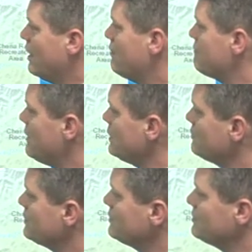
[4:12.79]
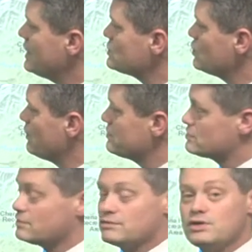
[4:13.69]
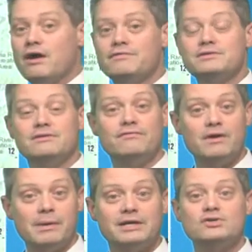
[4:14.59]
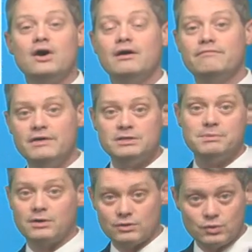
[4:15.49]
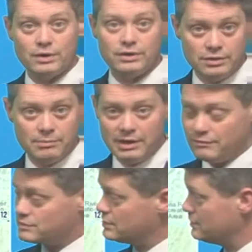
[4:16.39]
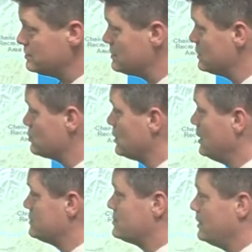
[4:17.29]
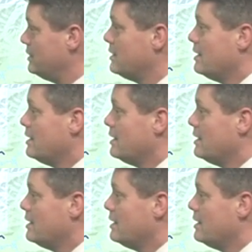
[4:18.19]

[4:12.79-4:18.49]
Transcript: follow the National Weather Service office in Fairbanks on Facebook or Twitter, you may have seen this. That's where I saw it.